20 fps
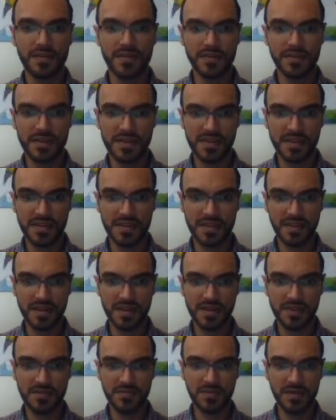This is the
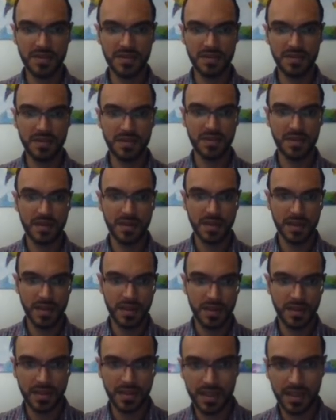next one.
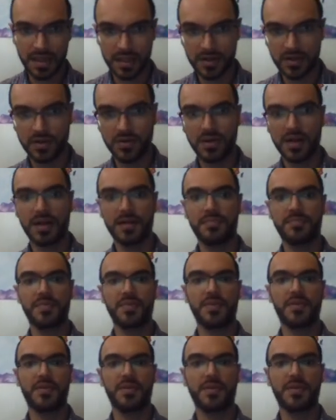Then I go up
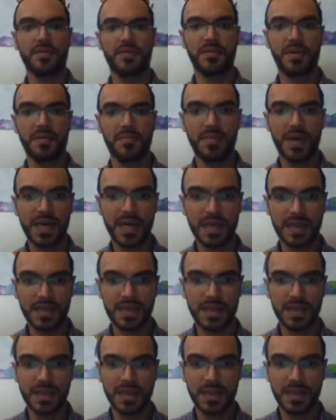all the way
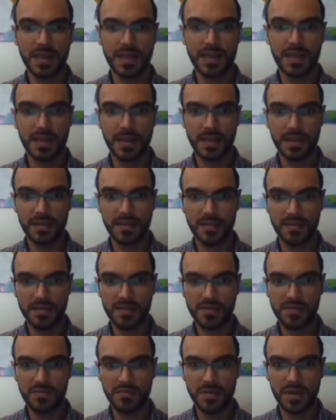back.
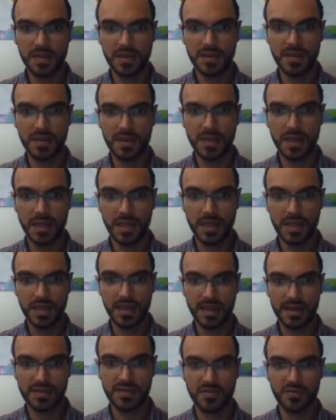This one
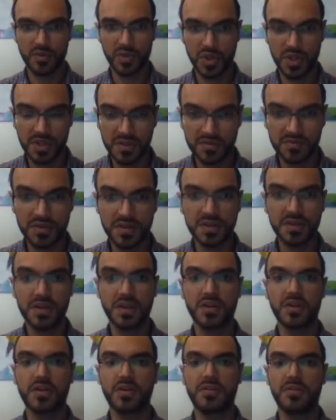has no children.
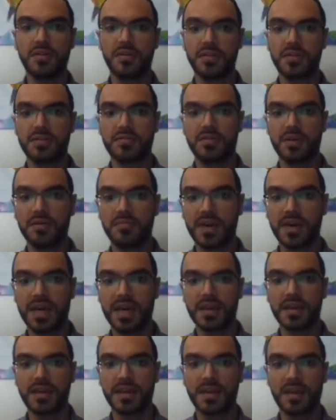Go all the way
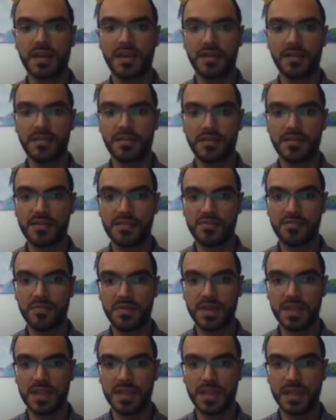back. This
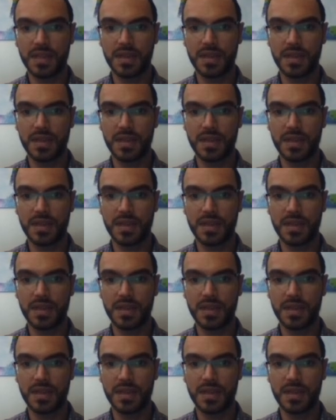one.